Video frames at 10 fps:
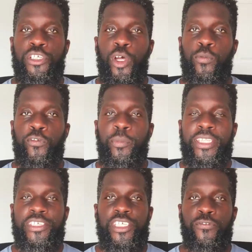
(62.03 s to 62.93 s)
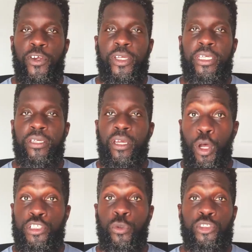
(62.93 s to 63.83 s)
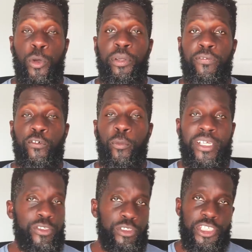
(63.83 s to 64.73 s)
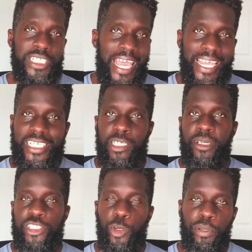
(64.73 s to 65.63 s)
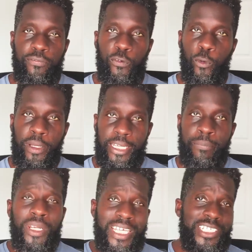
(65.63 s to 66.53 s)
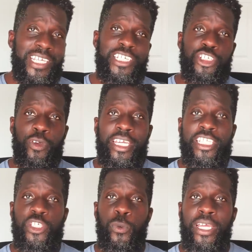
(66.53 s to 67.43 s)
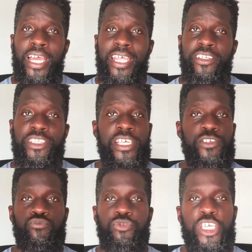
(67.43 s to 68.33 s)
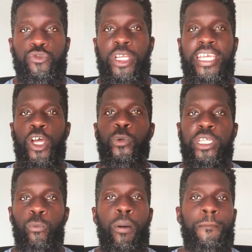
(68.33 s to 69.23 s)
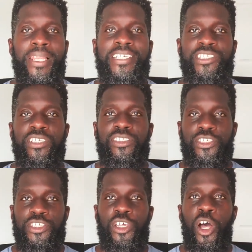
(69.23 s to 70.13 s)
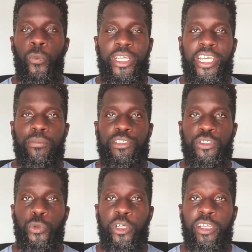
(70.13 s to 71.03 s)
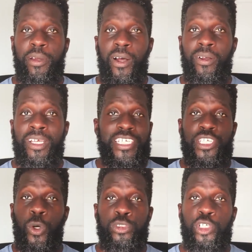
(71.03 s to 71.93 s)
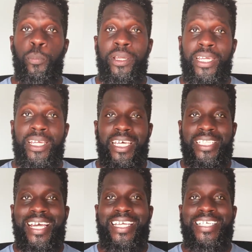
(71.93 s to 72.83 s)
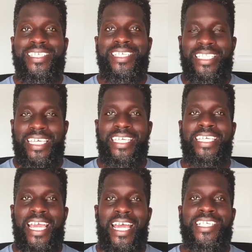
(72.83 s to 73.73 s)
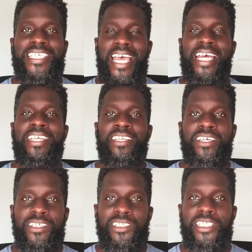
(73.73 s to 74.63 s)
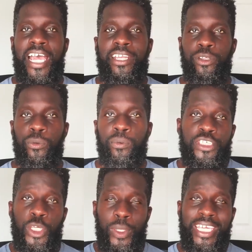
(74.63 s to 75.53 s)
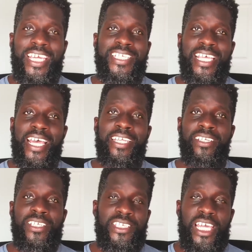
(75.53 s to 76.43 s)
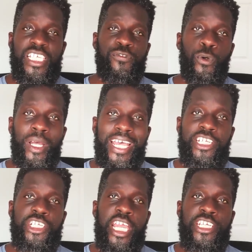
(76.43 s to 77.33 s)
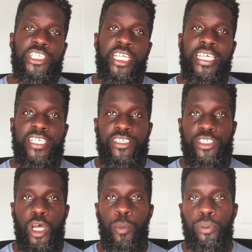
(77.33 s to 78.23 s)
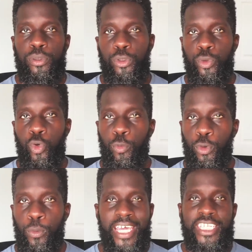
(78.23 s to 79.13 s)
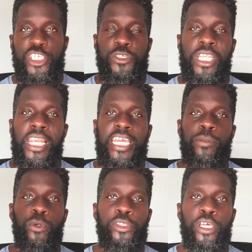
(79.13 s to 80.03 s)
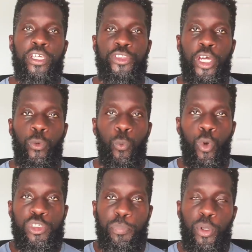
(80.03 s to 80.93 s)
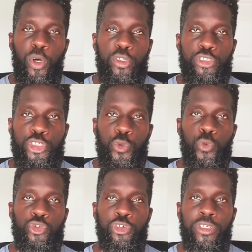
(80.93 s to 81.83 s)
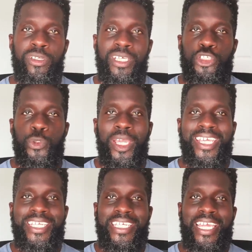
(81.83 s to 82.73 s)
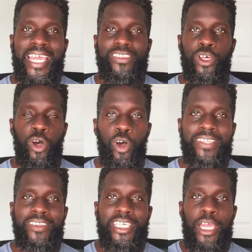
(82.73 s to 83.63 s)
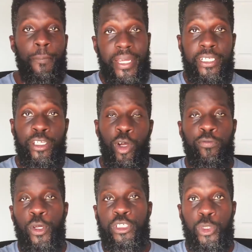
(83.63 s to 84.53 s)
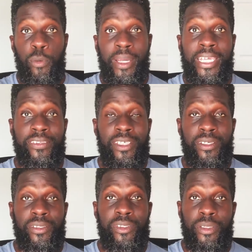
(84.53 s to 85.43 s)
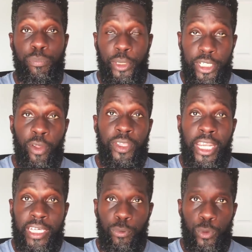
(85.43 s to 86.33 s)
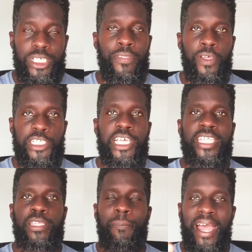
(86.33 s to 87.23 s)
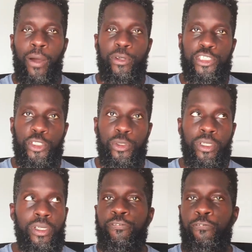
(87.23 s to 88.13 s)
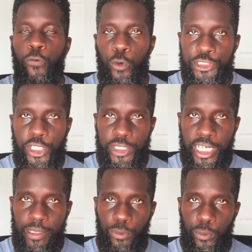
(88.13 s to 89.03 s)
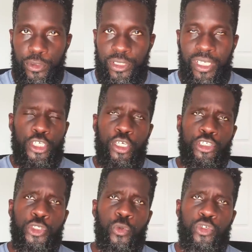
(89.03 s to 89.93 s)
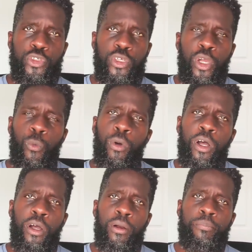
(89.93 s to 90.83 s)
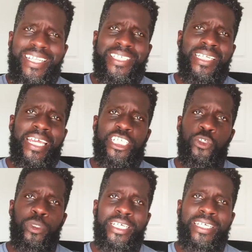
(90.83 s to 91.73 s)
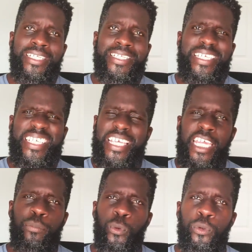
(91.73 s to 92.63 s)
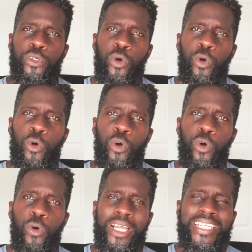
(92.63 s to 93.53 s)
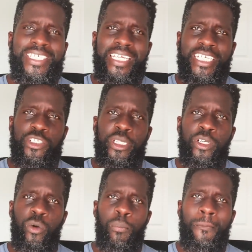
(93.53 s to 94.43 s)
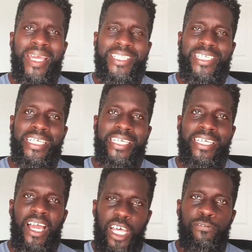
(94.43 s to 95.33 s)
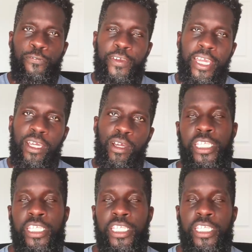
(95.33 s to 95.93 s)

to home for me. This is a very personal topic for me. It's not just an academic topic for me. But let's get straight into it. And there's there's really only one place that, to start when it comes to talking about this whole topic, and that is the E S N scandal. So E S N stands for Educationally Subnormal. And this was a label that, that was put on children to indicate that, in the opinion of those who were making the, the putting on the labels and thus had the power to enforce those labels, certain children were intellectually disabled or, or intellectually or mentally unfit.